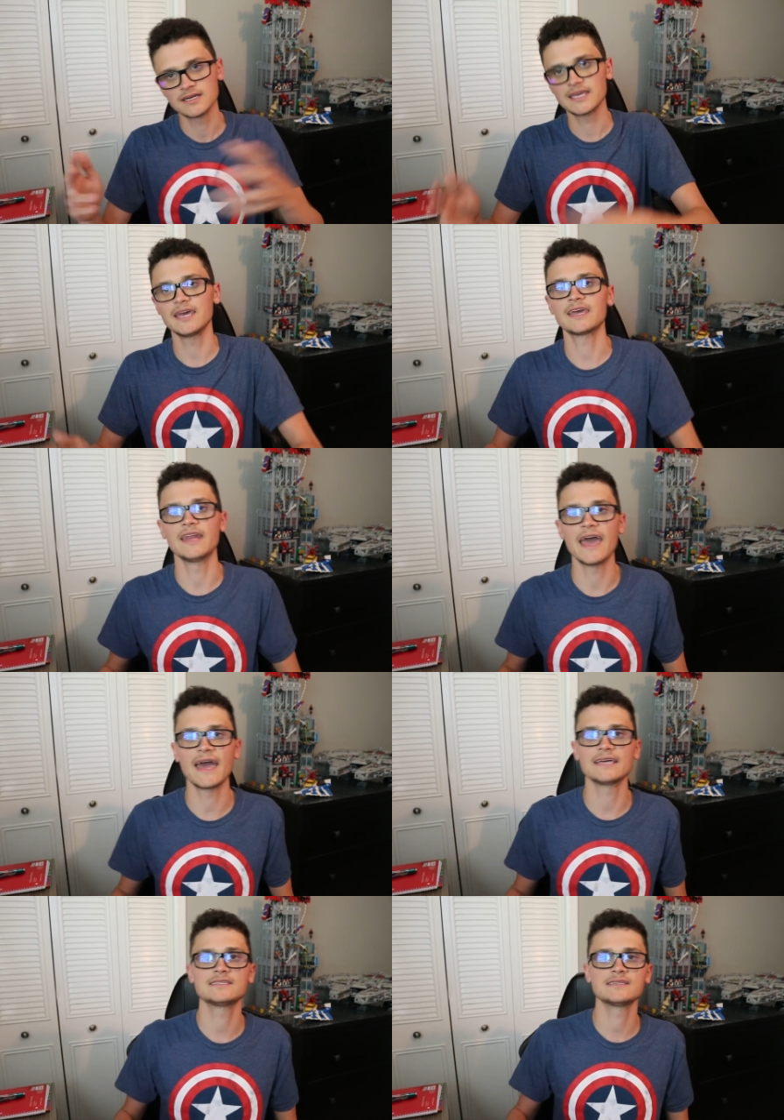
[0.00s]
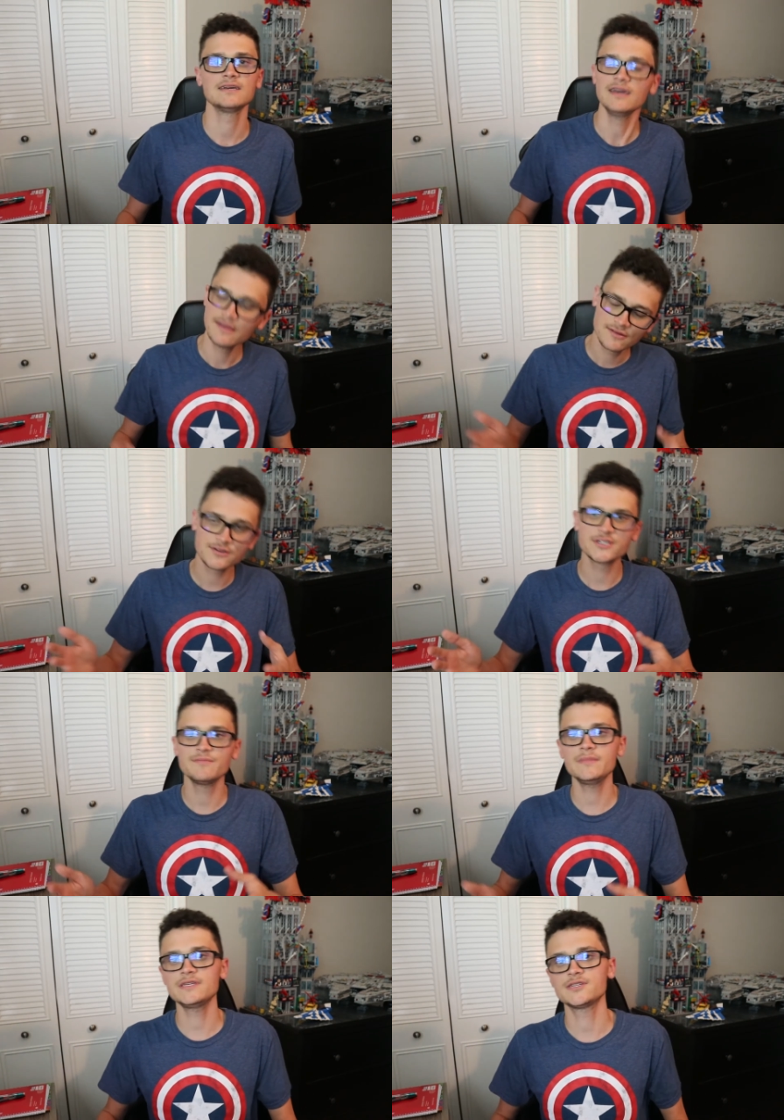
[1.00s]
kicking ass. There's
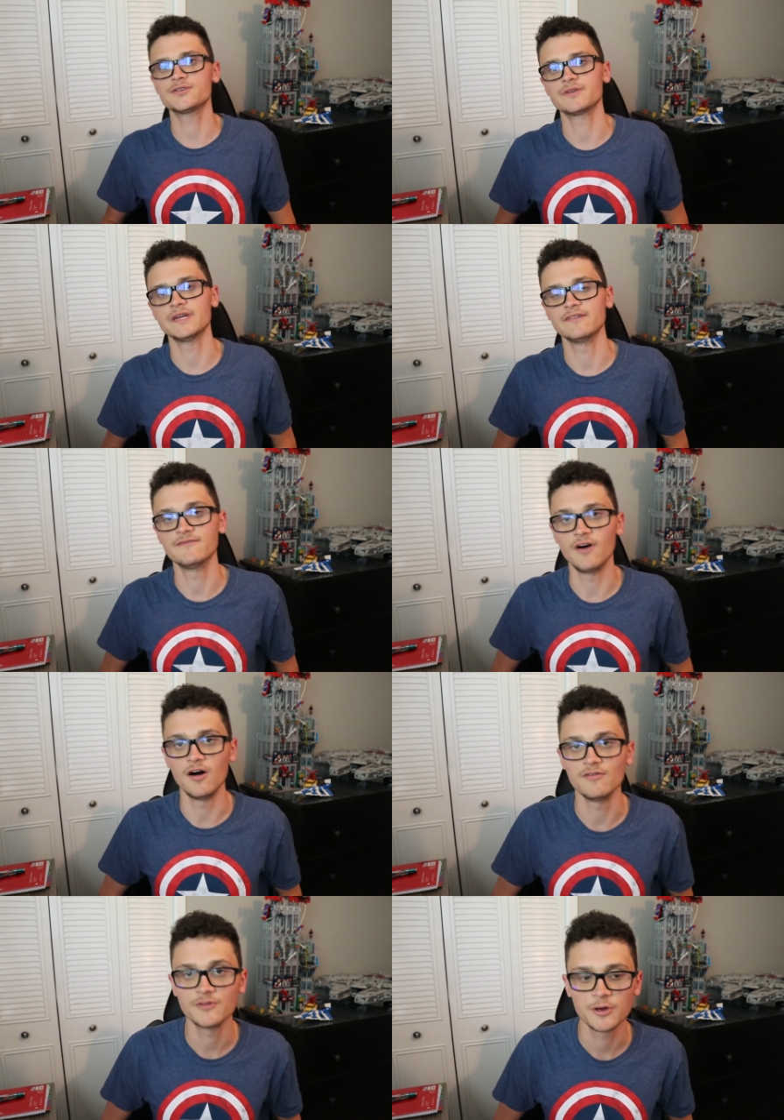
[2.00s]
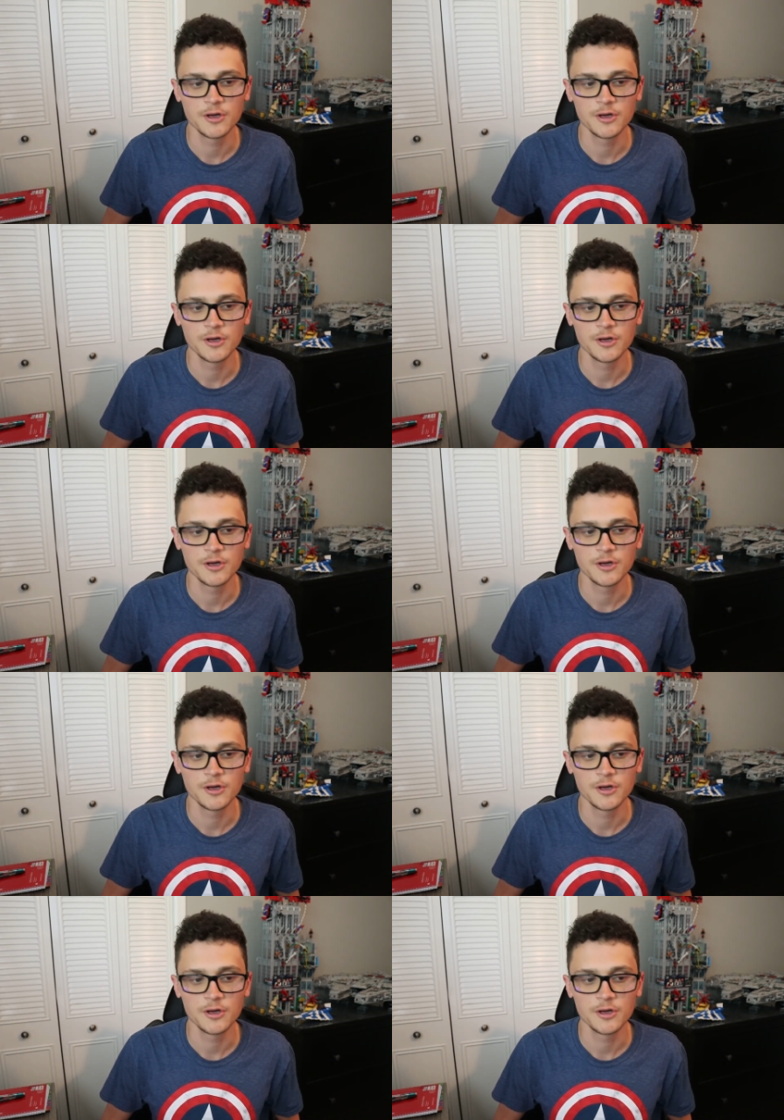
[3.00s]
some mystery involved.